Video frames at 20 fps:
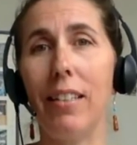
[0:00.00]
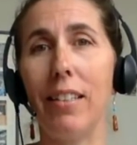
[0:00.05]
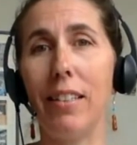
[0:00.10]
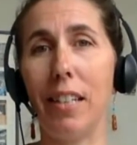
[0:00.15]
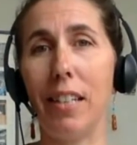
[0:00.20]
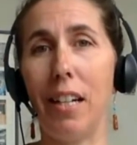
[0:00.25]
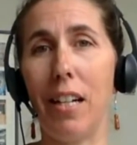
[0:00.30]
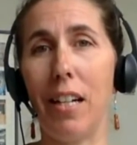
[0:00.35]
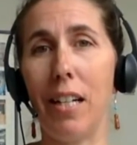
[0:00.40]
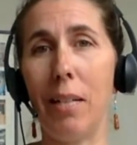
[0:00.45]

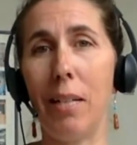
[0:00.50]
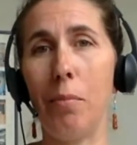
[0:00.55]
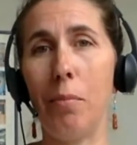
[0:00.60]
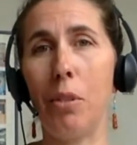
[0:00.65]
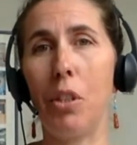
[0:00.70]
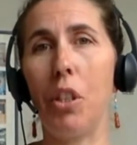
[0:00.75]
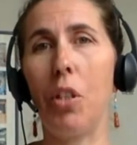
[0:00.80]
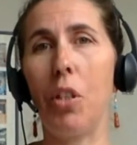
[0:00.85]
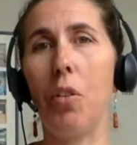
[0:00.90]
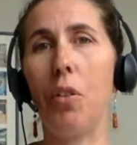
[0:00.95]

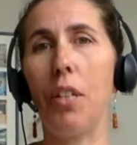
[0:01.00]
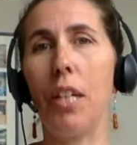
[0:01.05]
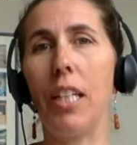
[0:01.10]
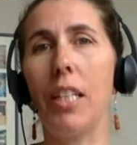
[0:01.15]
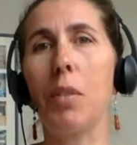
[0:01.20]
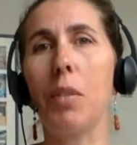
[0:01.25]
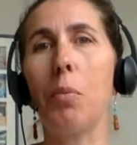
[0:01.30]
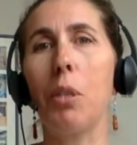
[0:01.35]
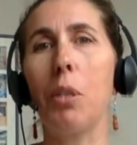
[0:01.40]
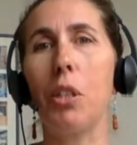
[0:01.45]
enzymes,
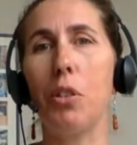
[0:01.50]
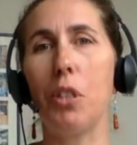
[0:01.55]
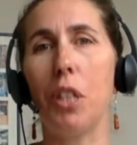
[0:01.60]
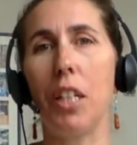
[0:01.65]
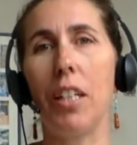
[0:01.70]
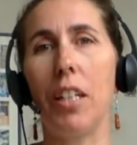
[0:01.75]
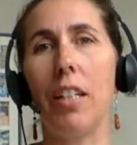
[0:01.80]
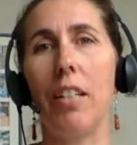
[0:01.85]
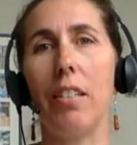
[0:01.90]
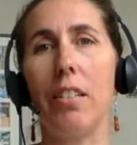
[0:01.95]
that's when you're
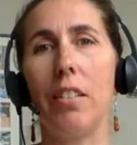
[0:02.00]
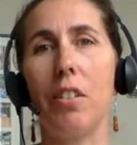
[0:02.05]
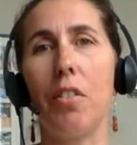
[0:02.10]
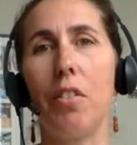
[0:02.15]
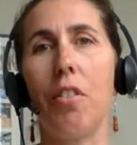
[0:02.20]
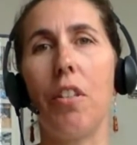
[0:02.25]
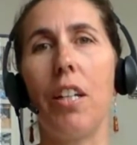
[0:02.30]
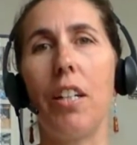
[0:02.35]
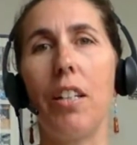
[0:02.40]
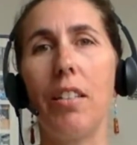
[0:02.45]
getting into
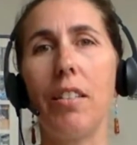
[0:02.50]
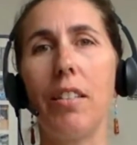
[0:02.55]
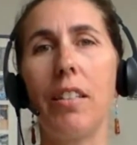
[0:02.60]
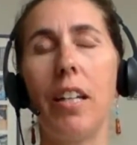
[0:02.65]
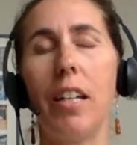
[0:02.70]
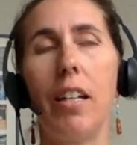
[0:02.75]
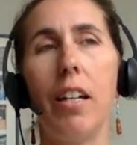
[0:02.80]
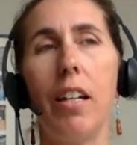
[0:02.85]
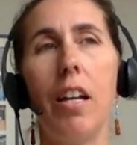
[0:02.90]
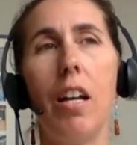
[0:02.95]
things
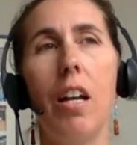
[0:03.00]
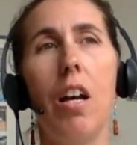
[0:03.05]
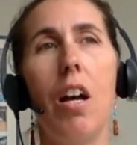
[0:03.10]
that